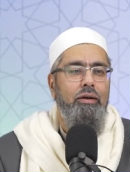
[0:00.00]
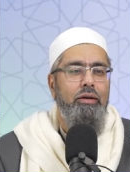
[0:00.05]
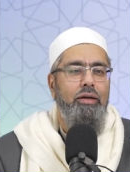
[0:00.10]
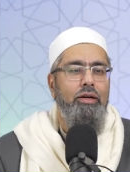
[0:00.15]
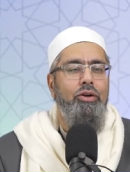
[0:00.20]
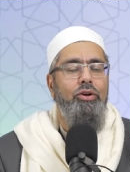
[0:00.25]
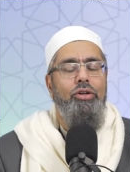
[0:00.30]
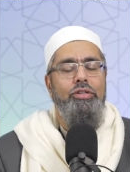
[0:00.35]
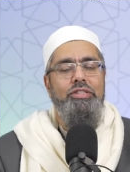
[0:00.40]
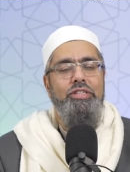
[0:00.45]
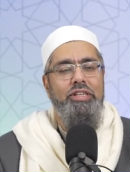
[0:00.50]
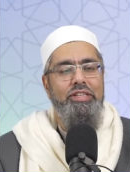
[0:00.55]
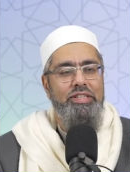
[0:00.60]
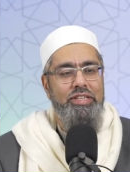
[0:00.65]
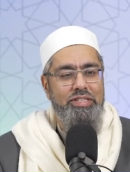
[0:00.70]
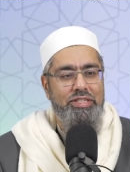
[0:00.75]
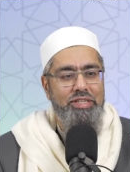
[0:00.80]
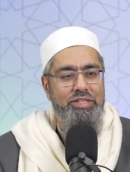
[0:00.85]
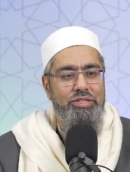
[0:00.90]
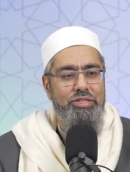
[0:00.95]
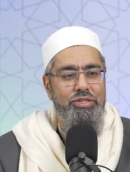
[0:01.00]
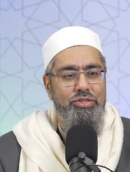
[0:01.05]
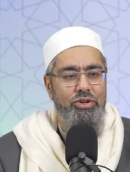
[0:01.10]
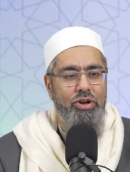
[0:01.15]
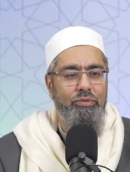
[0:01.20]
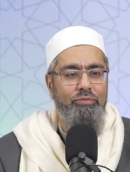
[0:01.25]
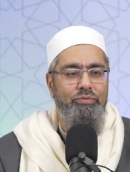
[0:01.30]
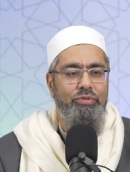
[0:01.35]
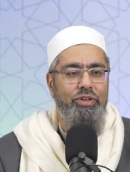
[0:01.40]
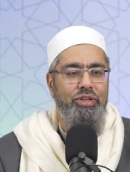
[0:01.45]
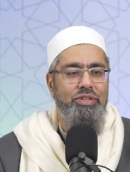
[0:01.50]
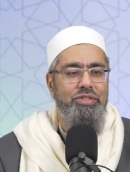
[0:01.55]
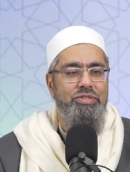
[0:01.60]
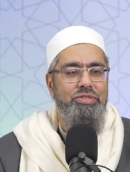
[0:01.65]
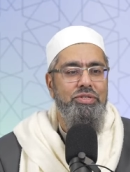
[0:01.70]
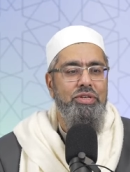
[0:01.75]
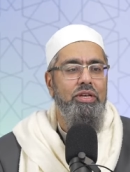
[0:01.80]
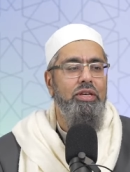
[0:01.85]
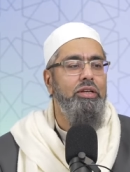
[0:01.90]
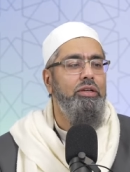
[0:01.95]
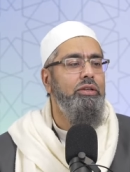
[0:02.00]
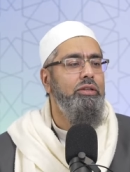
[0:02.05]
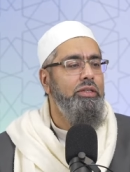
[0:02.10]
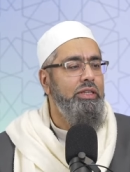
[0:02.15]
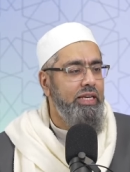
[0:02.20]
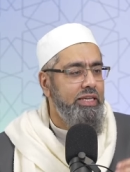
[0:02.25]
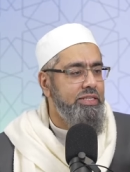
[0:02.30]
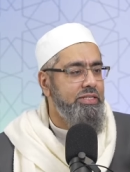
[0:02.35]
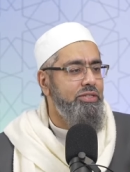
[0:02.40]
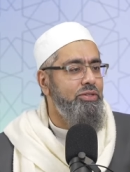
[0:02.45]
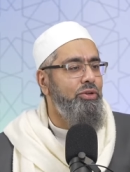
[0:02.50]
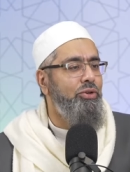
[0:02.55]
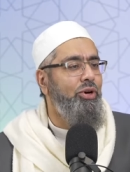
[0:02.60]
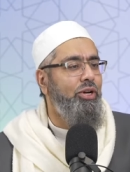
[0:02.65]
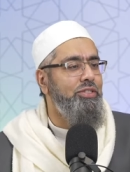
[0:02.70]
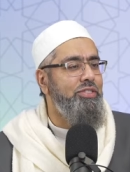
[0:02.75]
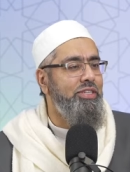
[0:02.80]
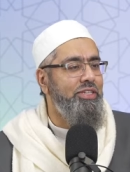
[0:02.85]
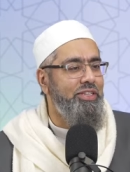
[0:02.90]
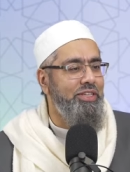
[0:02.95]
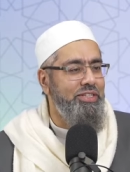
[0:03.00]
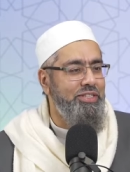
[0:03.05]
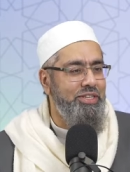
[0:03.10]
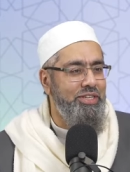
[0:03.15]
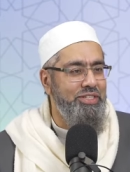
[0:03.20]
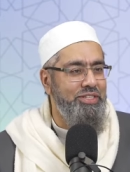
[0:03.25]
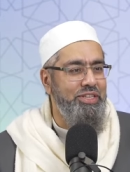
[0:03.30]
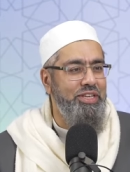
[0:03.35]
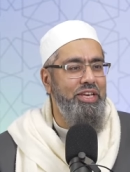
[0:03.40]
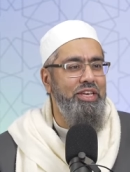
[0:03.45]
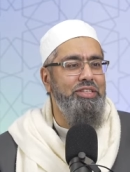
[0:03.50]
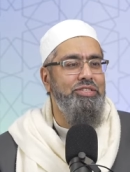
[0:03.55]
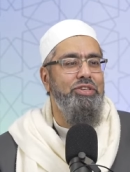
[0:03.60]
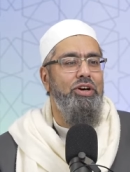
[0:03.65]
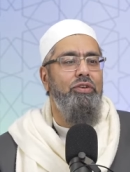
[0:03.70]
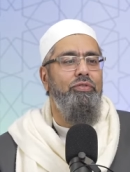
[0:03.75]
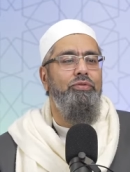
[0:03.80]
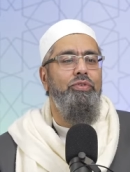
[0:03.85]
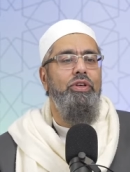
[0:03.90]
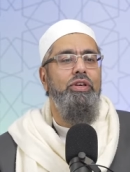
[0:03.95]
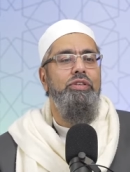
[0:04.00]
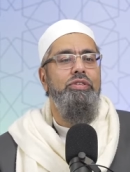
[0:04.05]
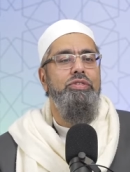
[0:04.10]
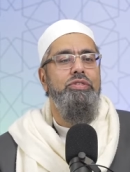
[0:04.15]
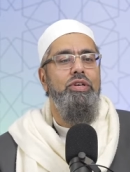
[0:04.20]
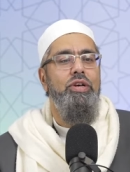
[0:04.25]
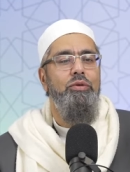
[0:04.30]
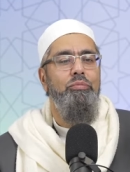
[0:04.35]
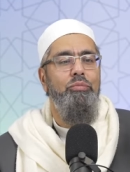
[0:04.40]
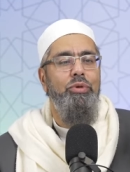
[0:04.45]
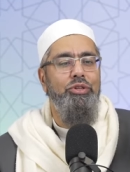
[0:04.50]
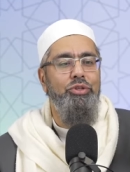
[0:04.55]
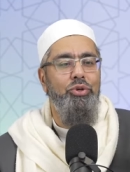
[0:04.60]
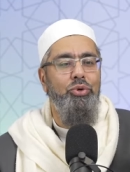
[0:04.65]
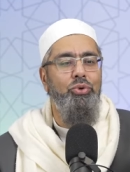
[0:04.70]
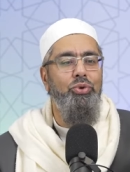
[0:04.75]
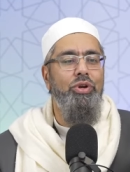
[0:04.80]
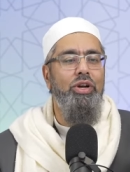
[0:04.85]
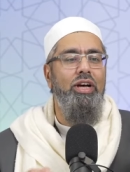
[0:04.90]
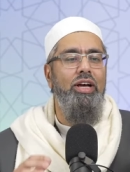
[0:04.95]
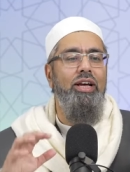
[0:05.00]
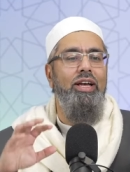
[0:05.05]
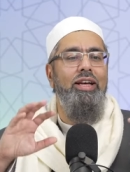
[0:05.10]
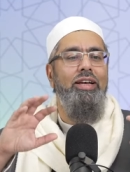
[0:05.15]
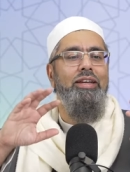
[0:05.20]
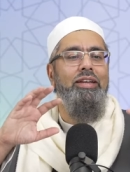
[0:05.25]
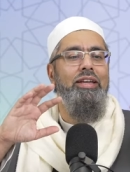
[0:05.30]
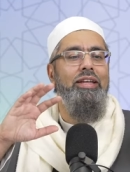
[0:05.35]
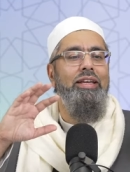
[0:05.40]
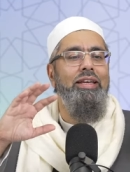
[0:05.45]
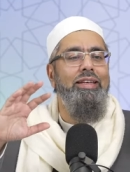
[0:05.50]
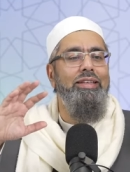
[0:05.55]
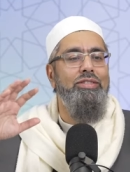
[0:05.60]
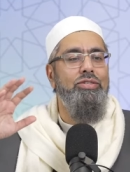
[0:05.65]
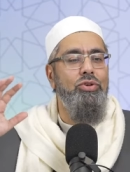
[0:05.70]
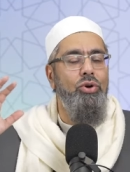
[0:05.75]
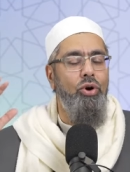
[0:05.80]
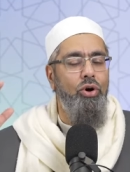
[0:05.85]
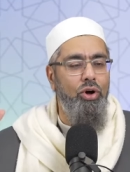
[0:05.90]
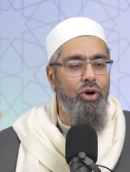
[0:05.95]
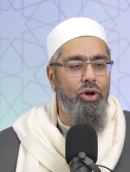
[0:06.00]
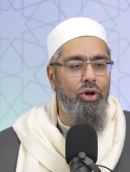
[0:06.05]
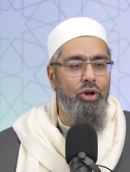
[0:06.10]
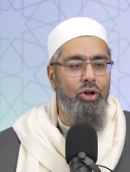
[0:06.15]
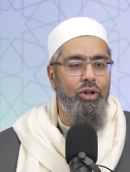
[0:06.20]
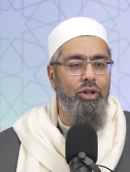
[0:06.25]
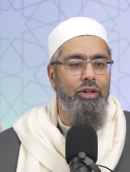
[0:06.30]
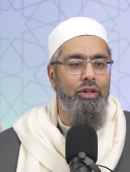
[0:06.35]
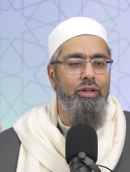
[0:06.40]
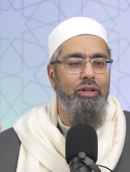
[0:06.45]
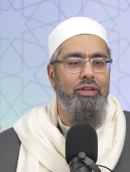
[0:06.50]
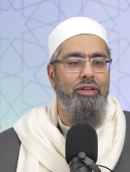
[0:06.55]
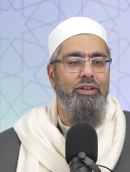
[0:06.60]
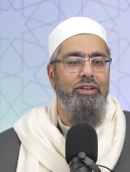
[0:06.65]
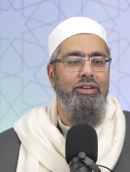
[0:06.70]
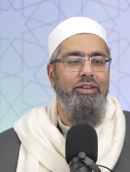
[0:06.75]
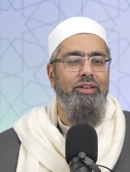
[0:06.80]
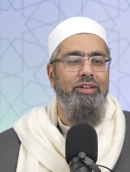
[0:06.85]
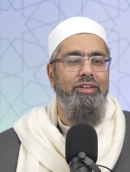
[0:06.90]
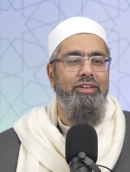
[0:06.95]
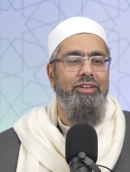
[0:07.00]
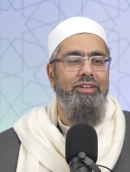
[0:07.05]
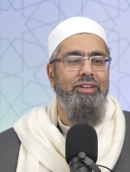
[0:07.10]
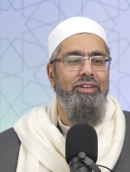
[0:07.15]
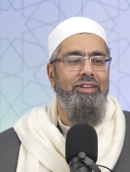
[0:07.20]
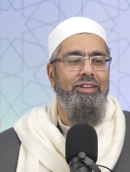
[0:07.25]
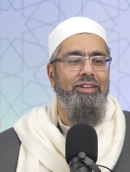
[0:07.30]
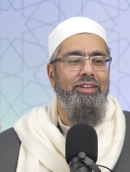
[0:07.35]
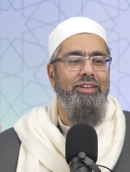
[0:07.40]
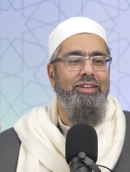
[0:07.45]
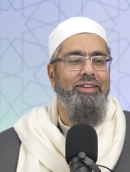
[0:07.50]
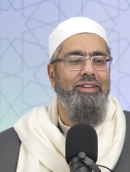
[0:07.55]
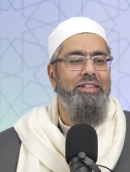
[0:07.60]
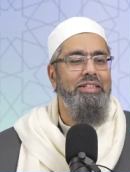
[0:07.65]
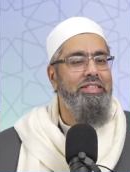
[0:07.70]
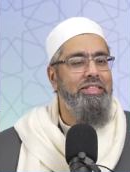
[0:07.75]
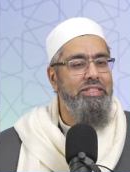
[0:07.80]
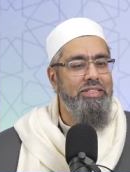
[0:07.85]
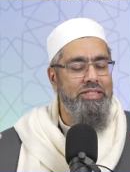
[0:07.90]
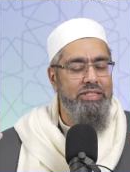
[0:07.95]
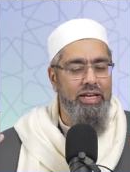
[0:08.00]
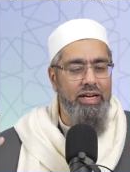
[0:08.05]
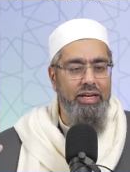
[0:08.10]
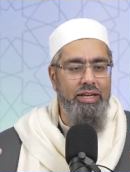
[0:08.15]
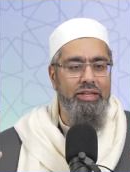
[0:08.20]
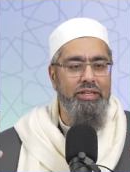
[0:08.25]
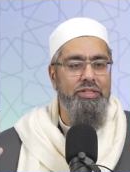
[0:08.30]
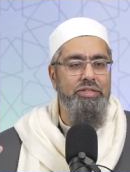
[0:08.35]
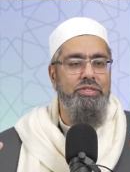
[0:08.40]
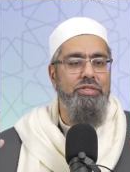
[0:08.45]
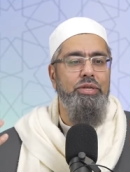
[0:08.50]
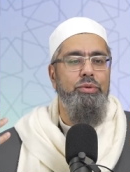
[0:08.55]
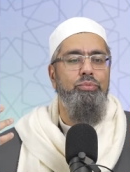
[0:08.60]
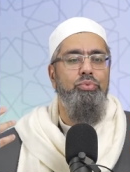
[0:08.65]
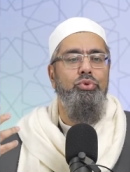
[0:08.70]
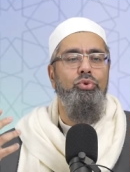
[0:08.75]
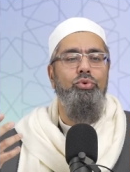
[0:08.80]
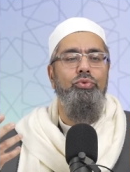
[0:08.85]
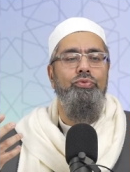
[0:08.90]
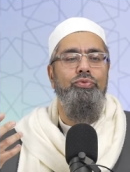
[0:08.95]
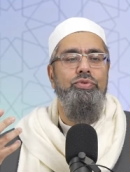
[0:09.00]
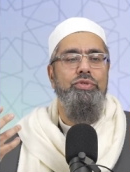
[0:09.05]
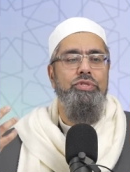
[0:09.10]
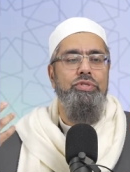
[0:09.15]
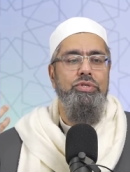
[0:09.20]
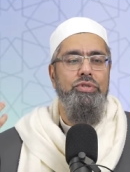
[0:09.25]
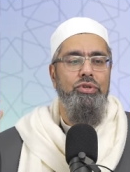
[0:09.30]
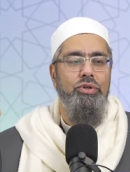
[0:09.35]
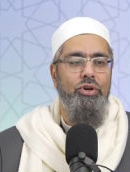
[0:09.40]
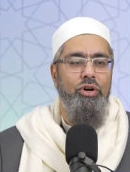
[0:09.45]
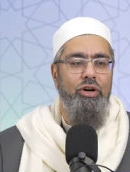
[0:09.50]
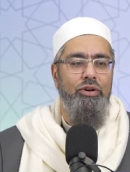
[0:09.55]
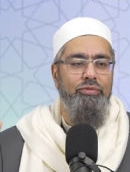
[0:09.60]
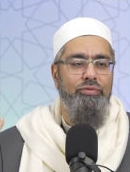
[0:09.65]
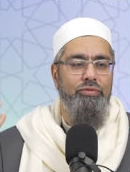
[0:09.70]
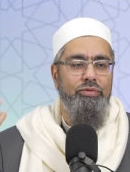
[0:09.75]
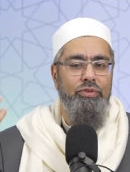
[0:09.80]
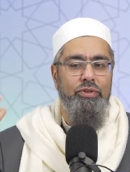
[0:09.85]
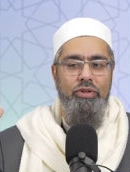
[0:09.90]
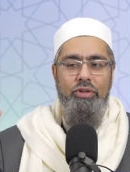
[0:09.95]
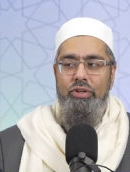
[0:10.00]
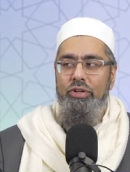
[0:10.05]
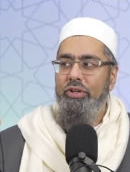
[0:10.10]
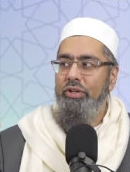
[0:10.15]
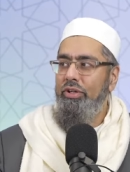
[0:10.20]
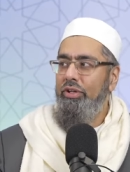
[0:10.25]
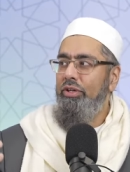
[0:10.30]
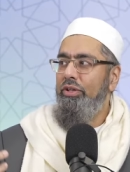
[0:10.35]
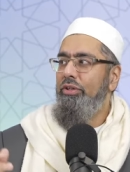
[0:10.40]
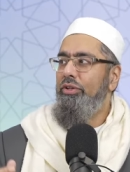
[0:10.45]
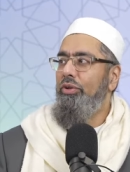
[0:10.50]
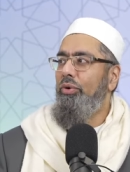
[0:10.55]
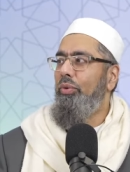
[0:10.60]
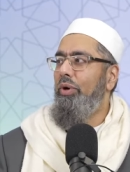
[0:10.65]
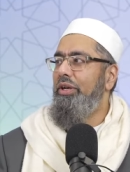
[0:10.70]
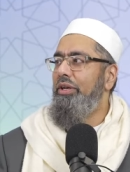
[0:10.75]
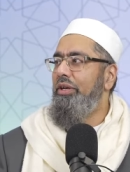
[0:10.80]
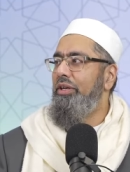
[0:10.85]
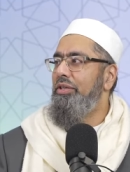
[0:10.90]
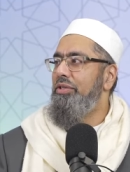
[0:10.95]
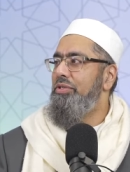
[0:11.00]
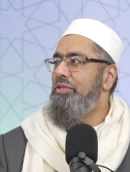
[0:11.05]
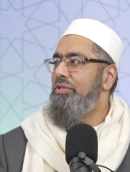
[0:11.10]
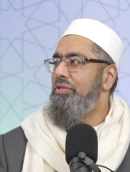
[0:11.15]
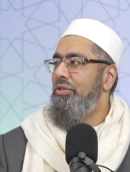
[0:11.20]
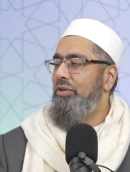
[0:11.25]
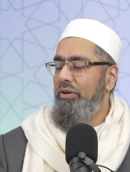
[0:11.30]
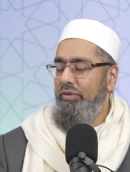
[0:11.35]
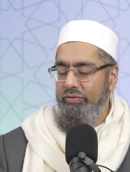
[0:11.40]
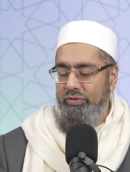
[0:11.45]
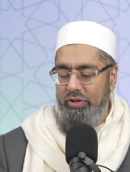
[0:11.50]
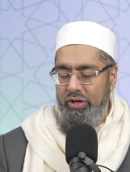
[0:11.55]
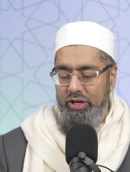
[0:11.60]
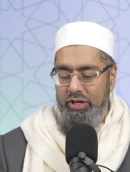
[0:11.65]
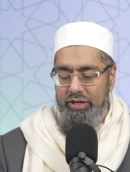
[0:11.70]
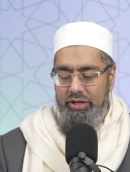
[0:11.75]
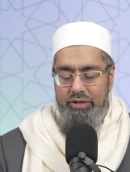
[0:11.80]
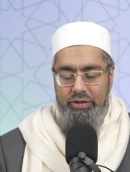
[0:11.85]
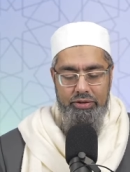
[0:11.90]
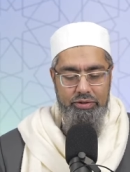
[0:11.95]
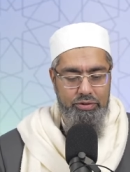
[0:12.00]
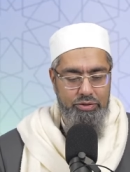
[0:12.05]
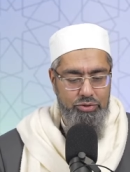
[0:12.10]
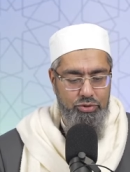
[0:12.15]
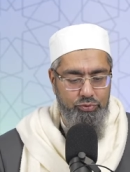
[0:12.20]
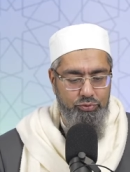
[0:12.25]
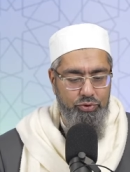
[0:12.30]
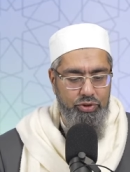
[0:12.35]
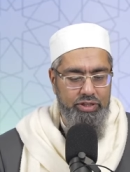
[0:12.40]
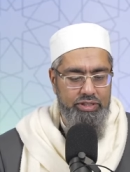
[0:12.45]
Uh, God's existence is obvious. Yes, God's existence is obvious, but the Quran is all signs and proofs of the oneness of God. So, for